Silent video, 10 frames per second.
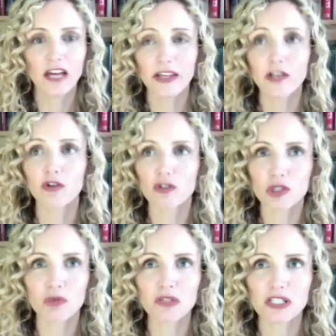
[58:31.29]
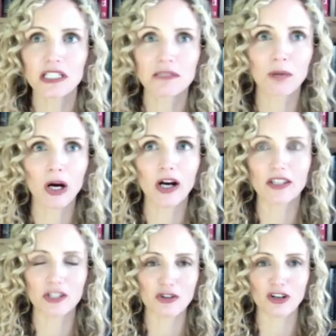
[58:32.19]
They're not daunted by the
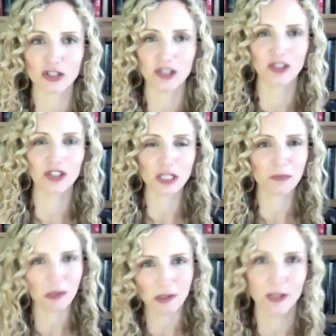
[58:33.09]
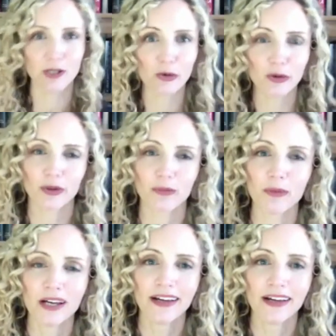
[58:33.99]
structures that are supposed to daunt them.